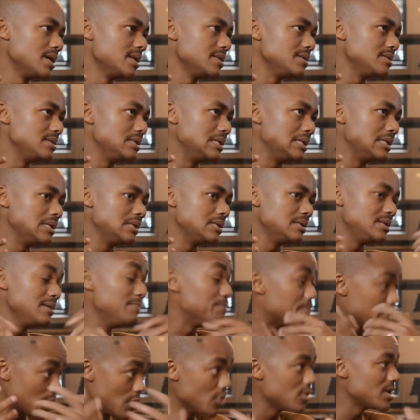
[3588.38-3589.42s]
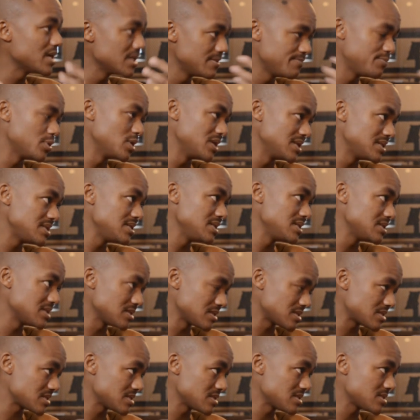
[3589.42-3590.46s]
the, the broken political
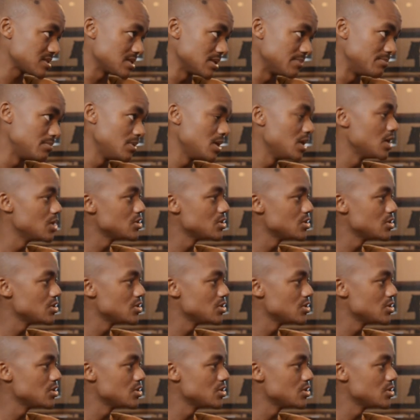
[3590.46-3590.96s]
system